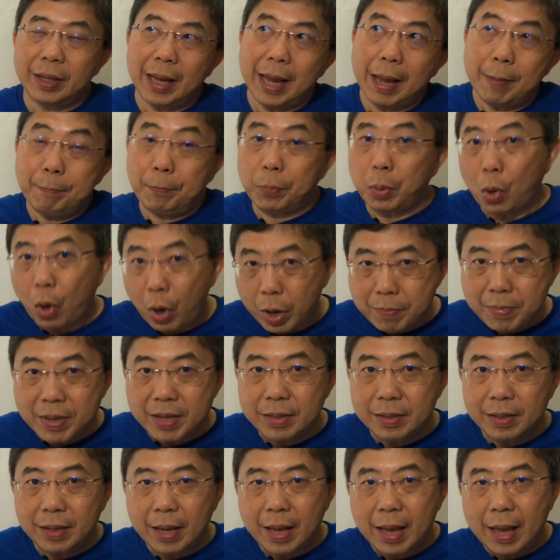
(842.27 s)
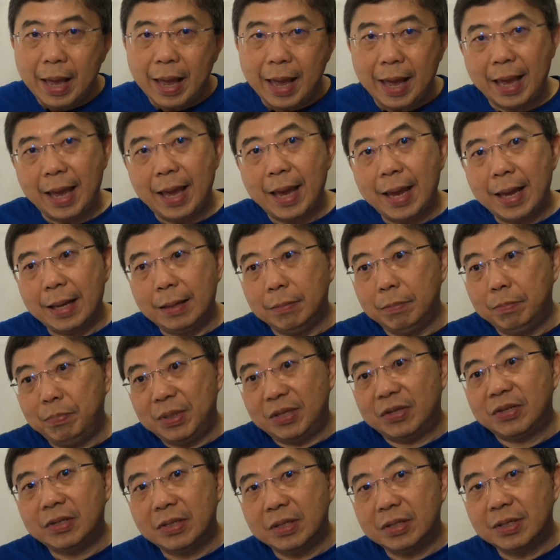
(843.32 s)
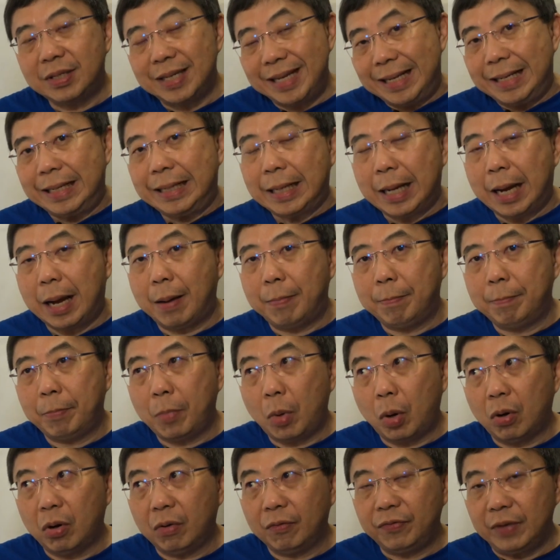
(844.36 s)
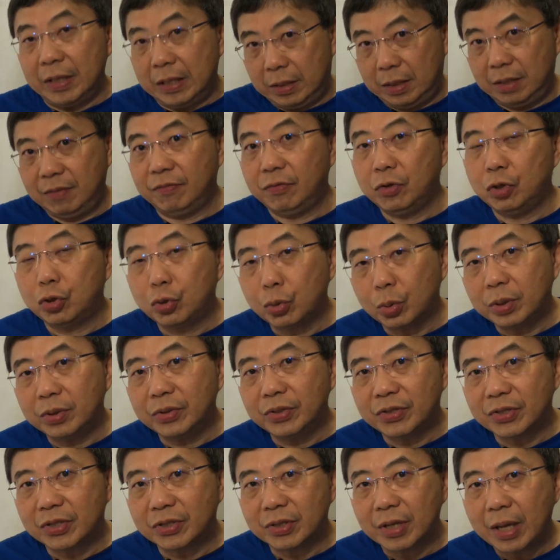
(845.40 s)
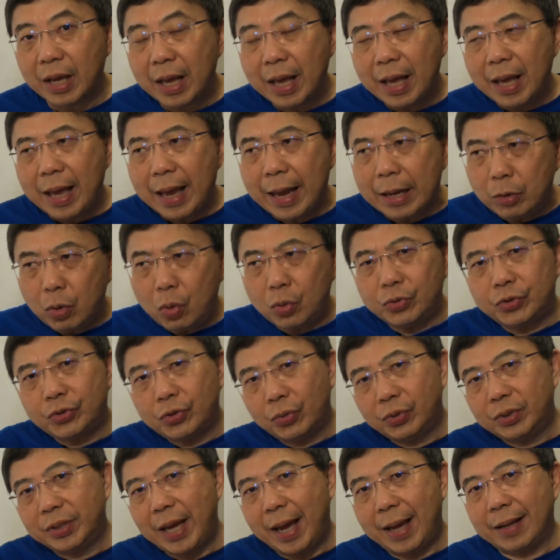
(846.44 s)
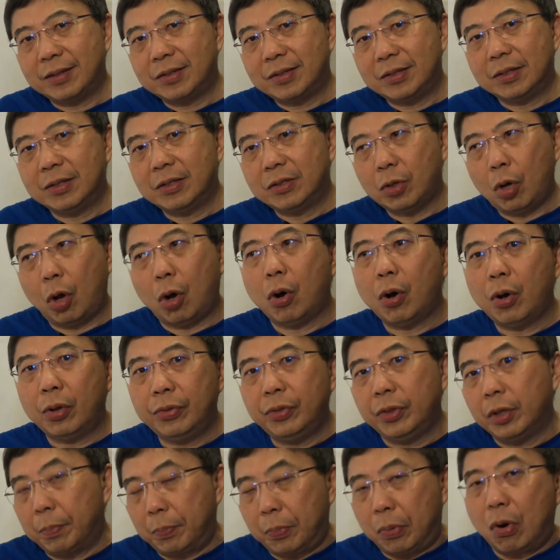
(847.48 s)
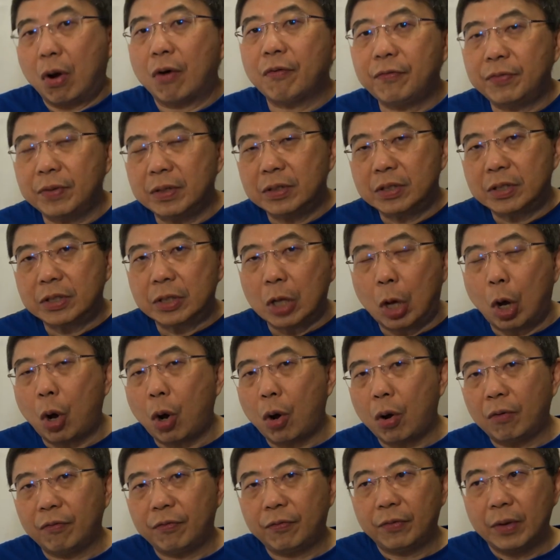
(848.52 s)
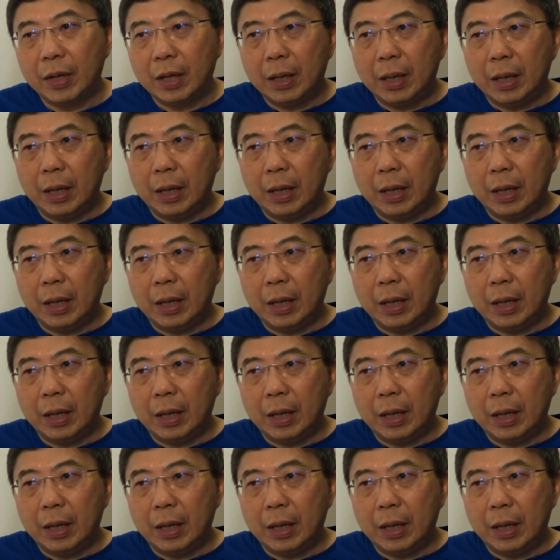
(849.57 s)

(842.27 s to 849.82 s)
employment and business income of individuals, and also taxes on the profits of